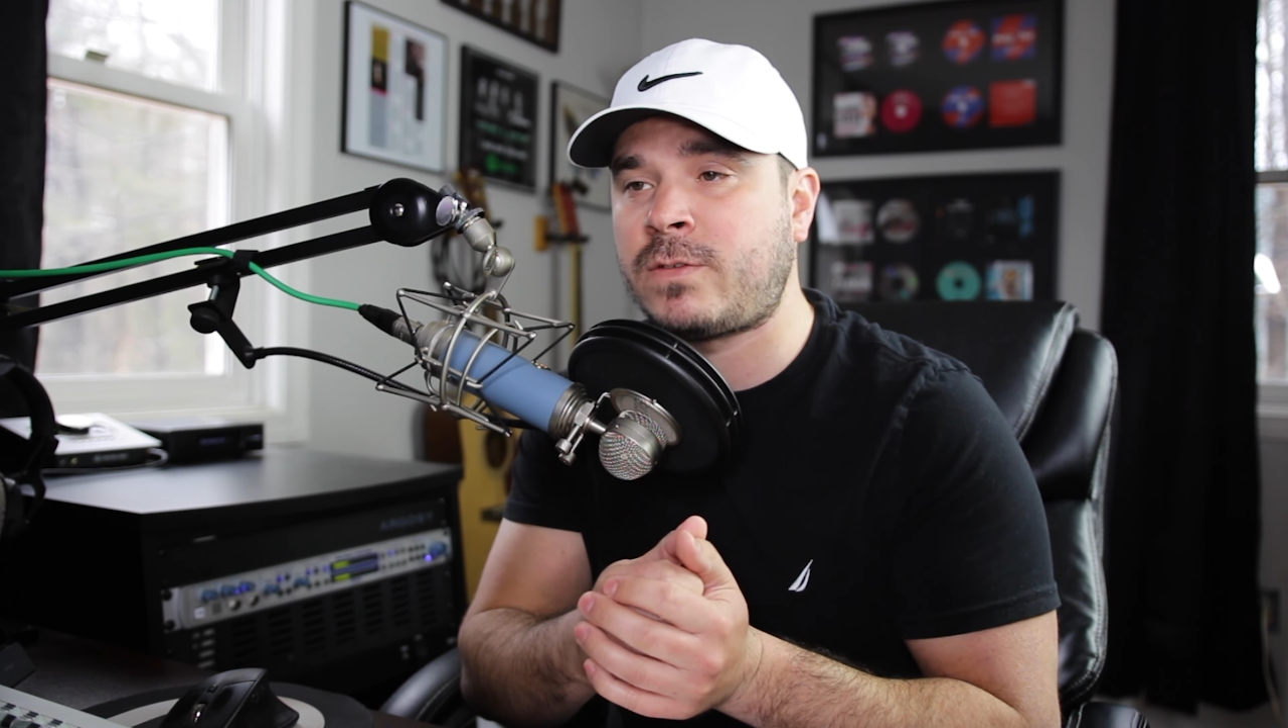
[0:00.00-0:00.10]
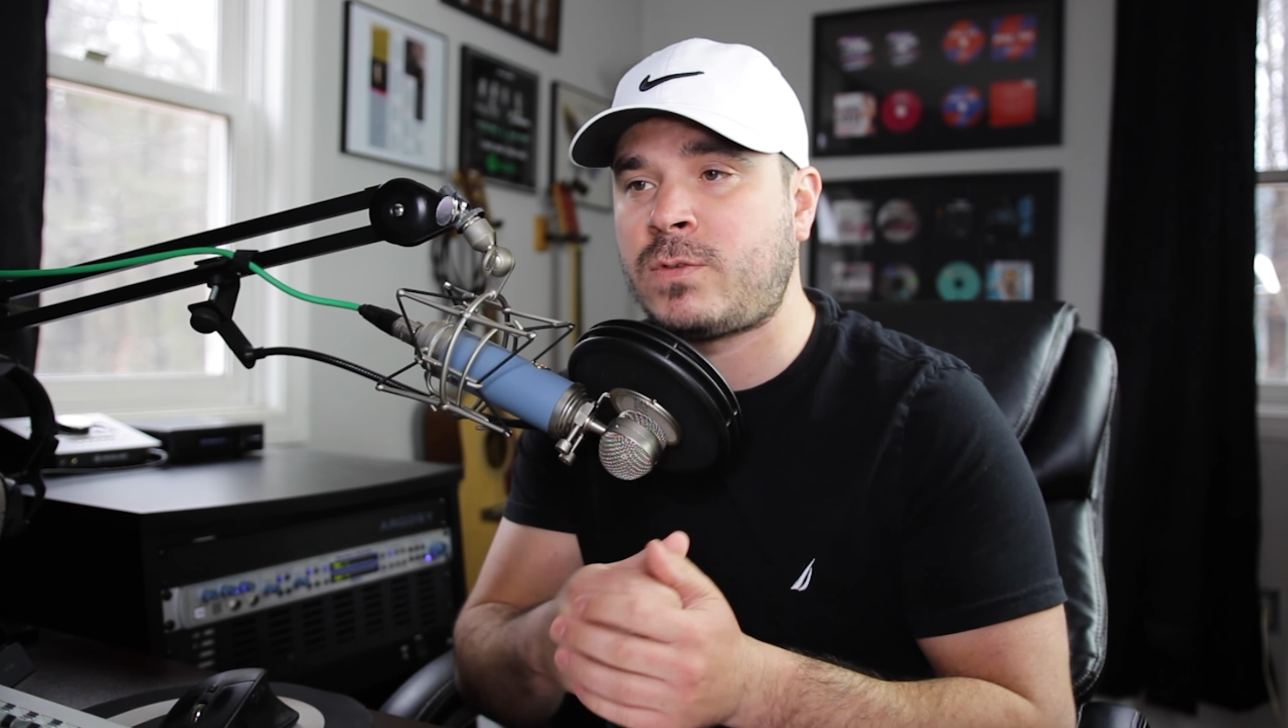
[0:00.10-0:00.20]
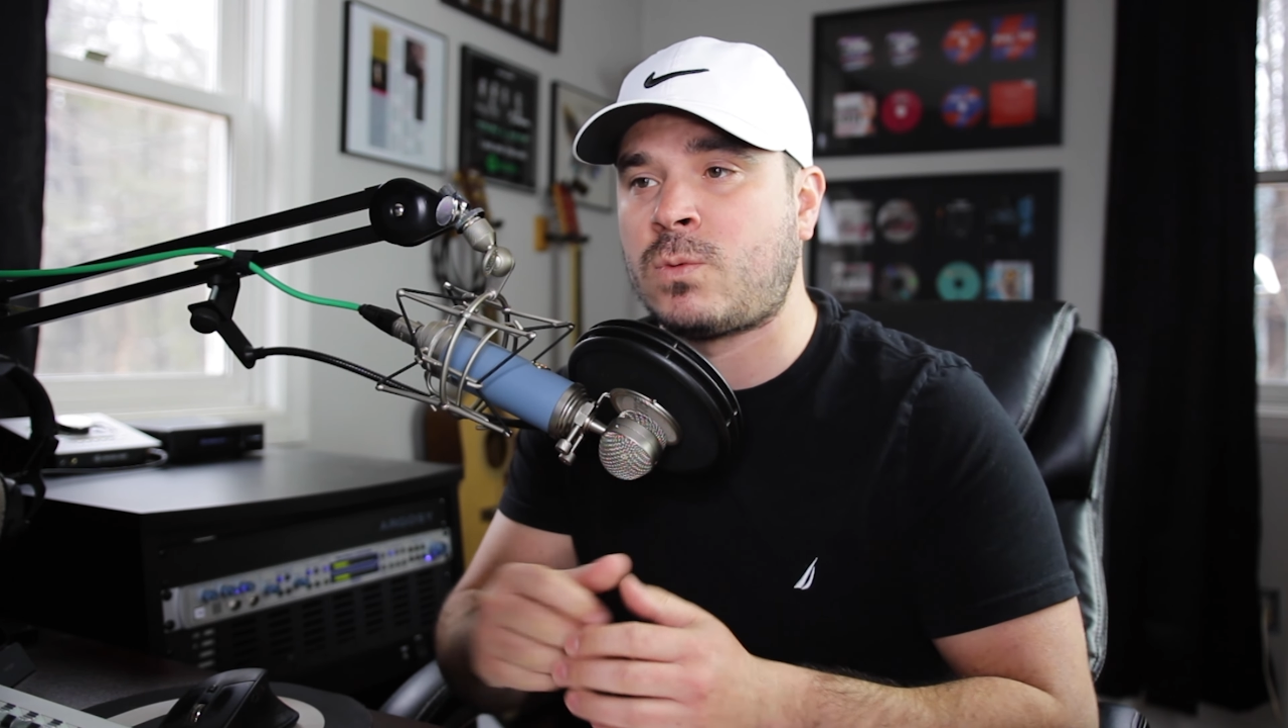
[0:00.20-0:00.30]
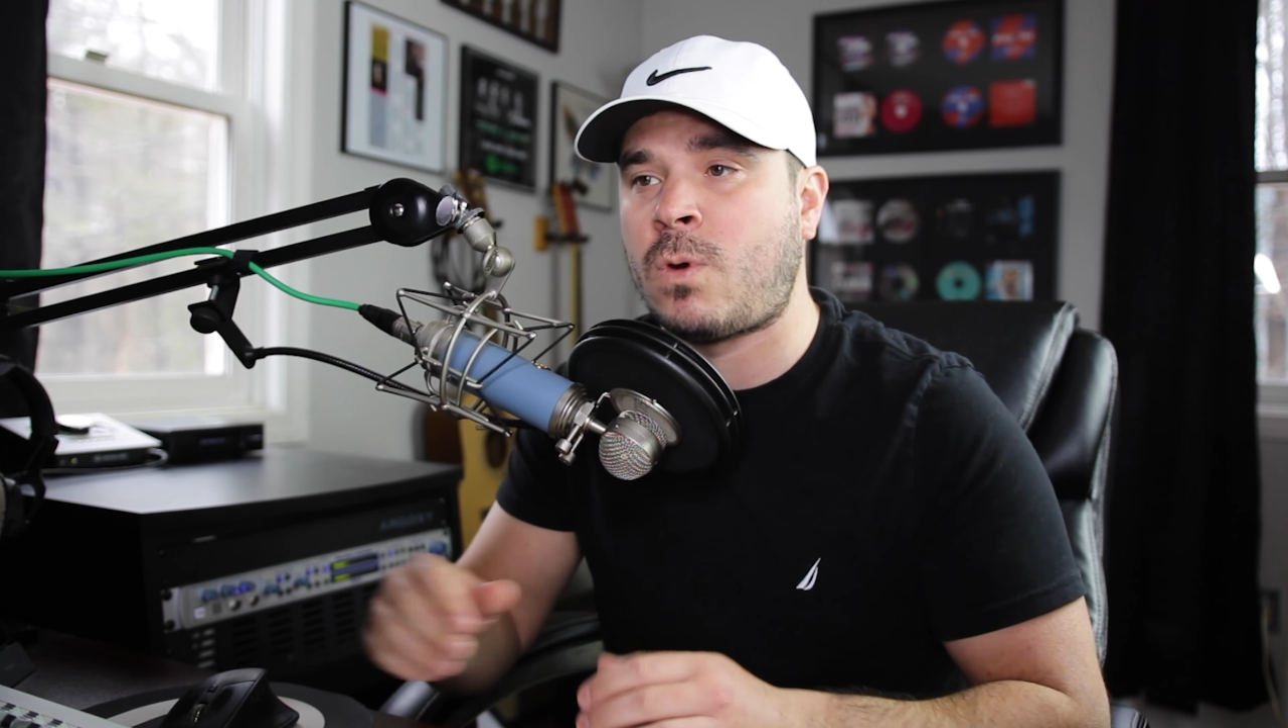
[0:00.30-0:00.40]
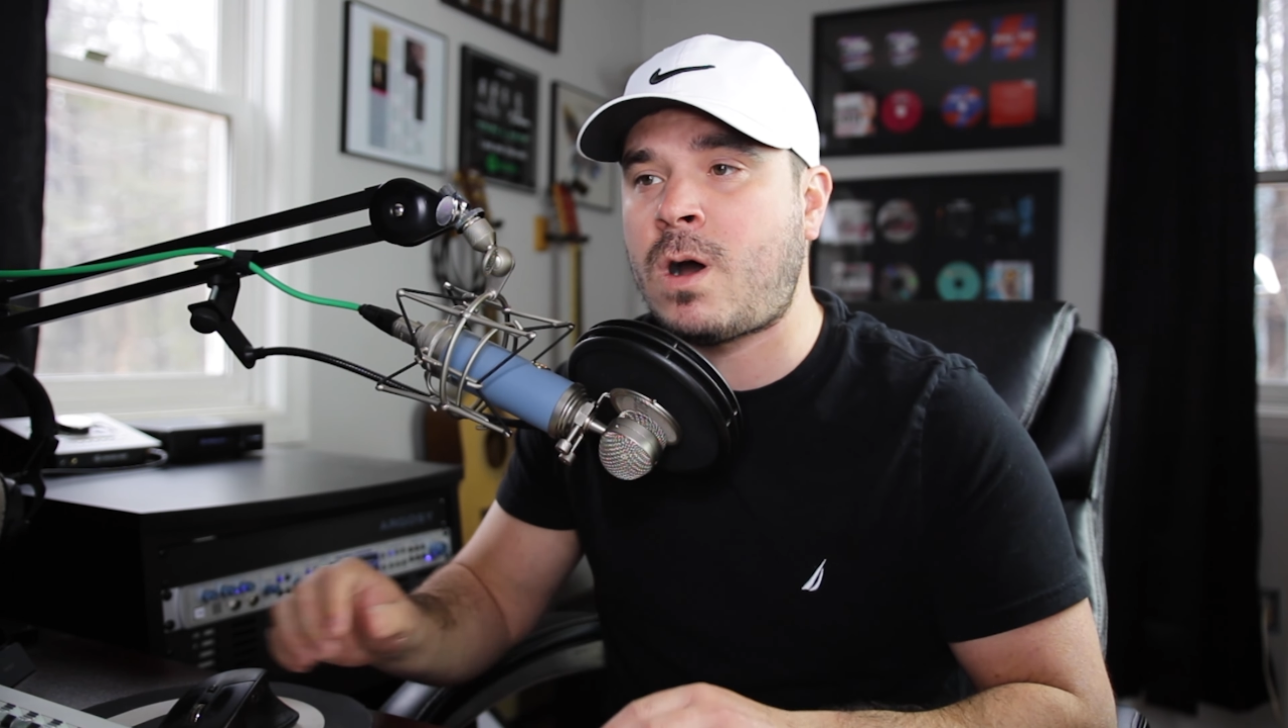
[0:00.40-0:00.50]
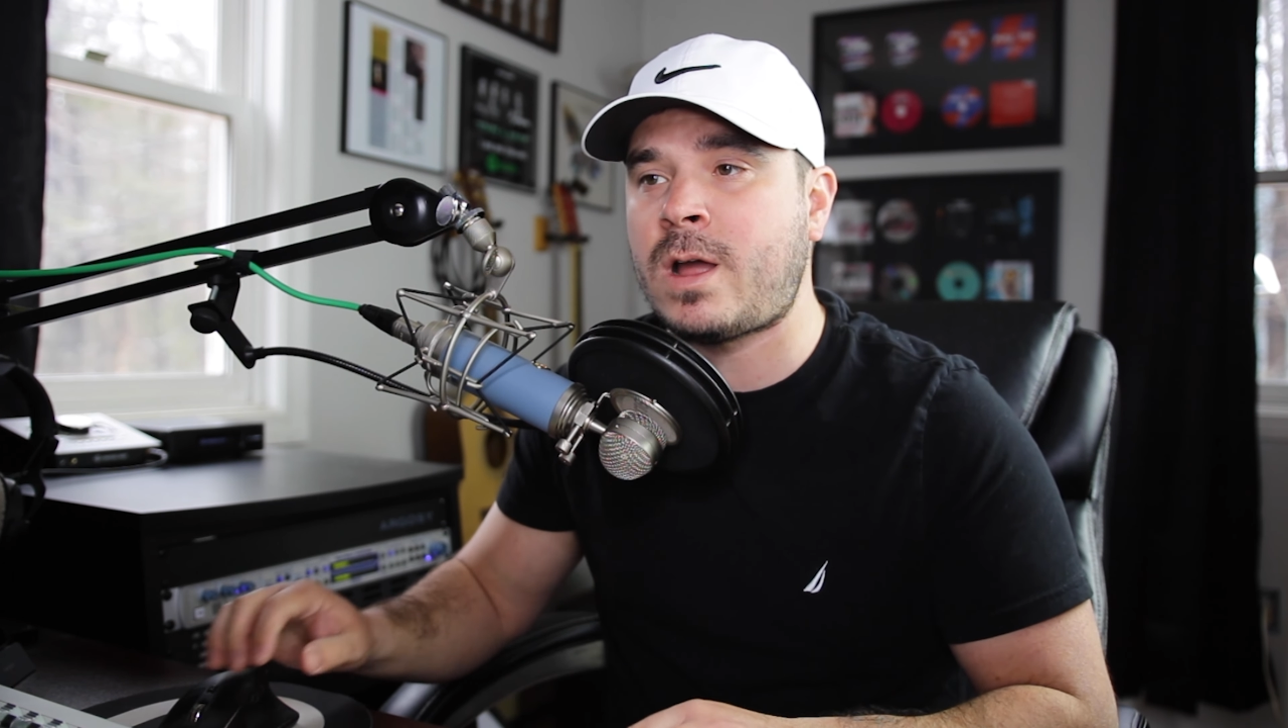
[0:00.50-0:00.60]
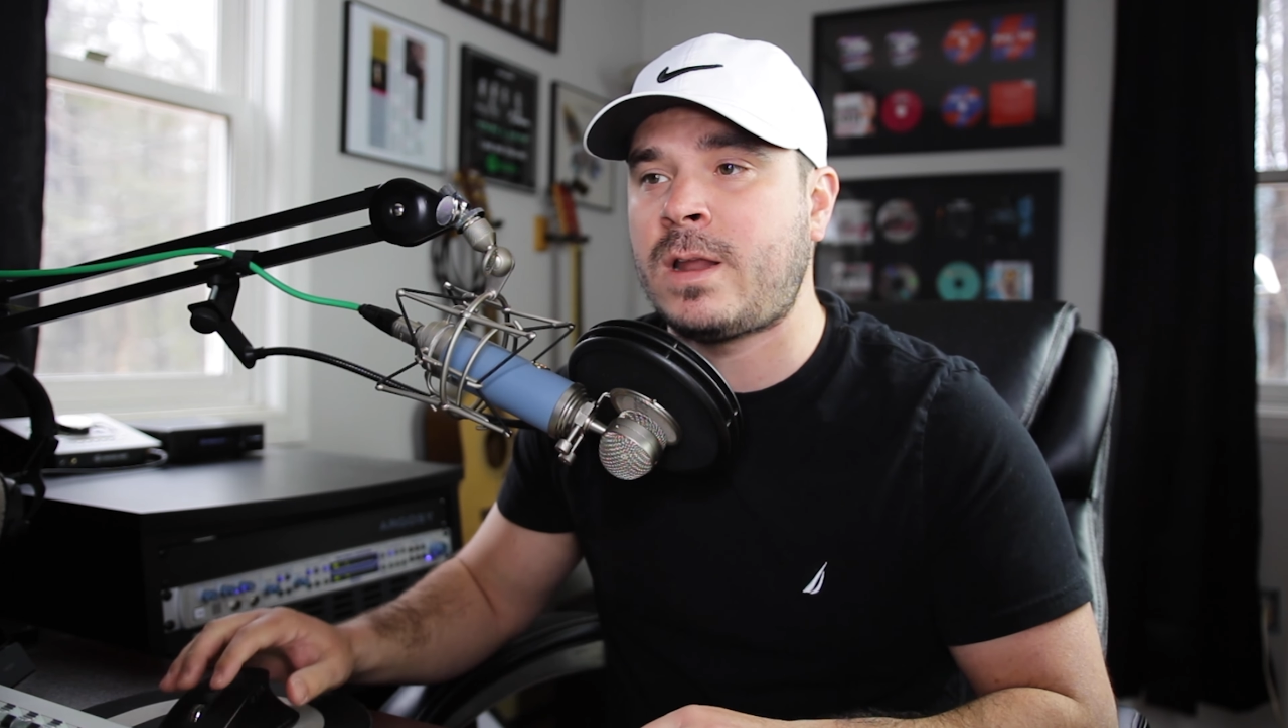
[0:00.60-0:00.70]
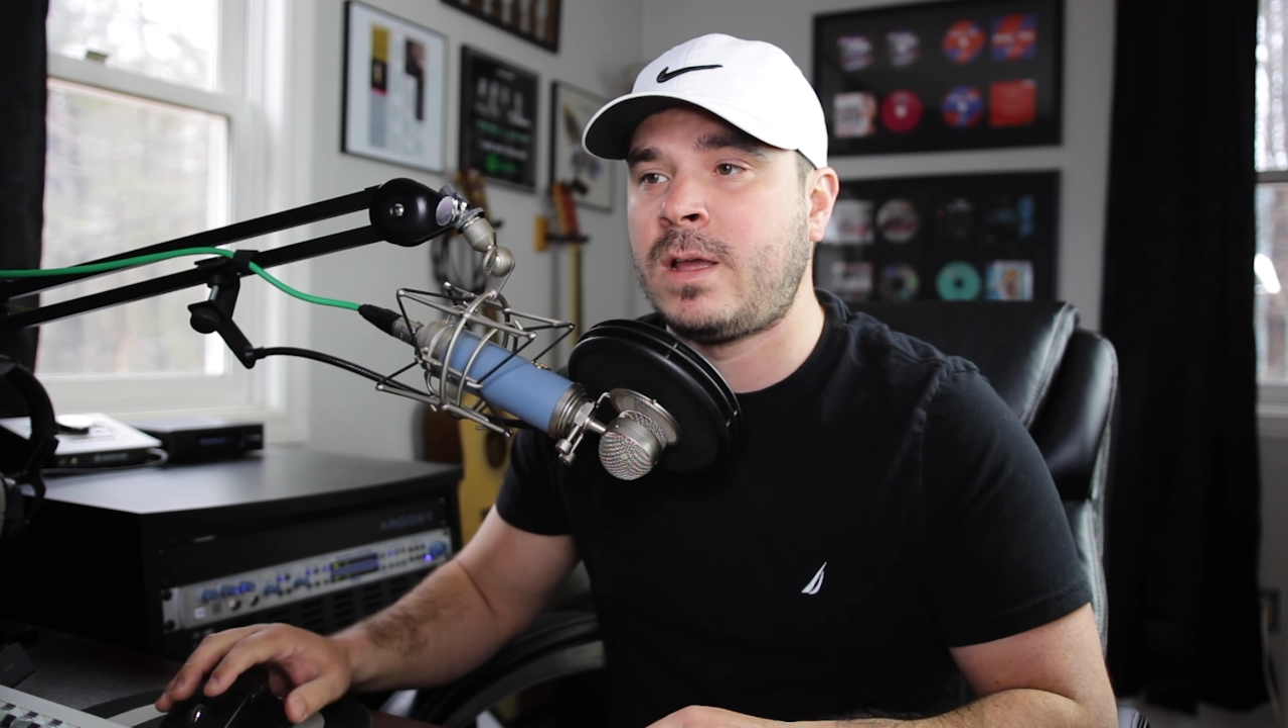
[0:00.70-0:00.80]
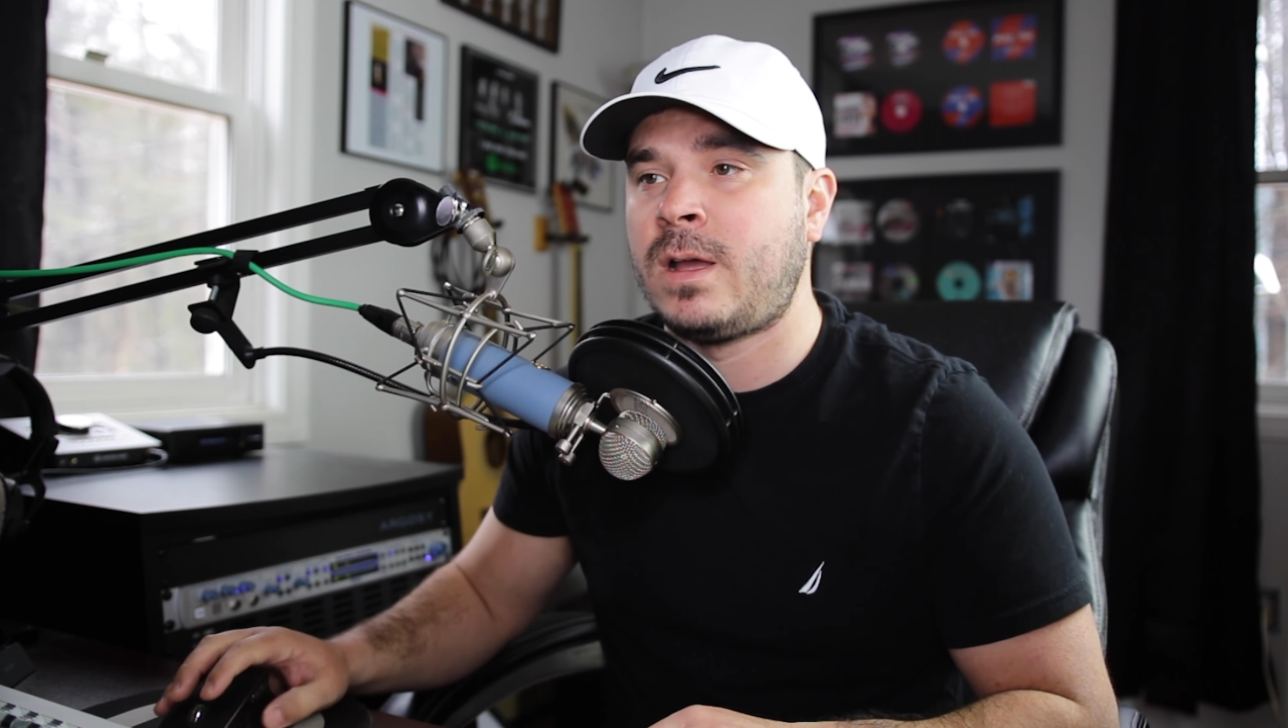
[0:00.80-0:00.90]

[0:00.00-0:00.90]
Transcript: if you want,